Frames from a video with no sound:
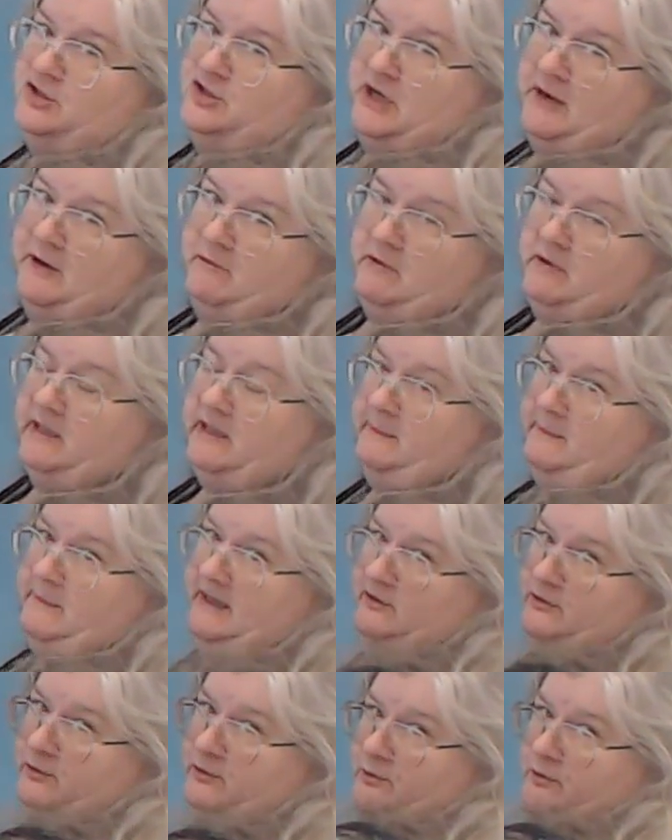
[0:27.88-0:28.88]
generally
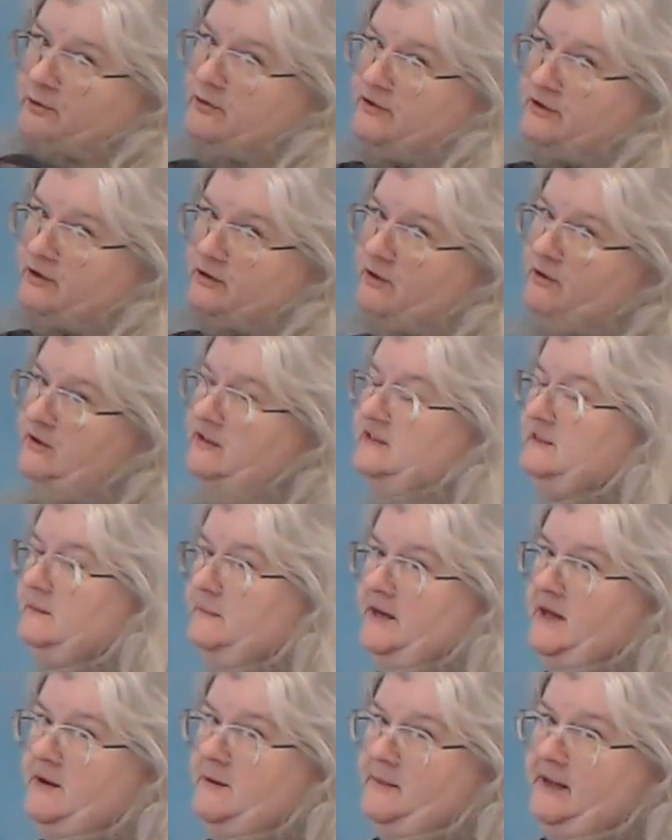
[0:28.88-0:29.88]
my tools are going
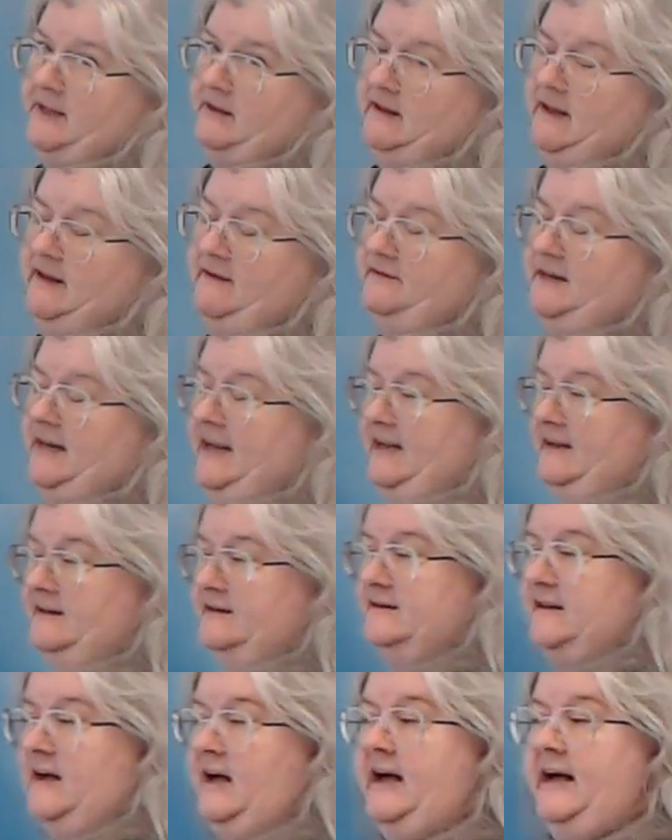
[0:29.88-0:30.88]
to be on my
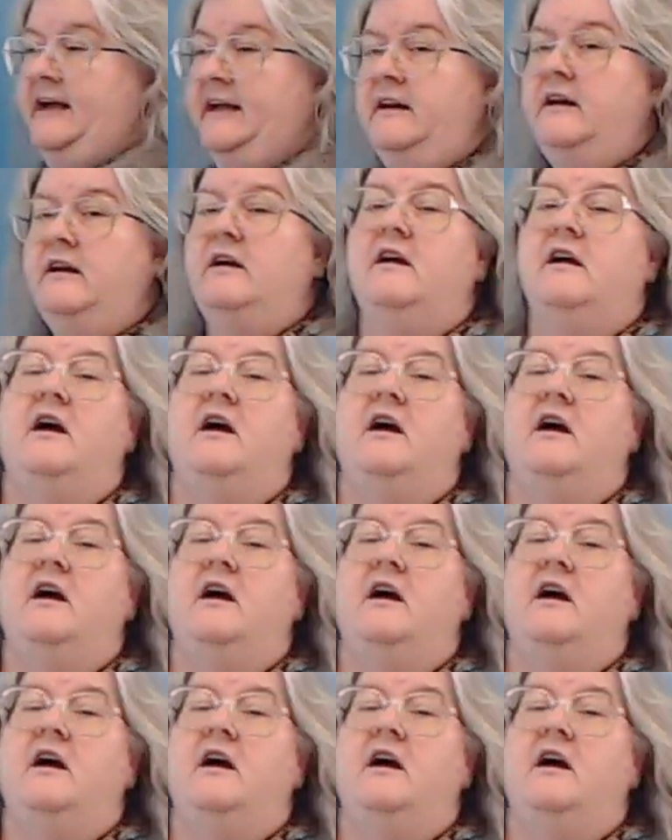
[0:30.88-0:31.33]
left-hand side.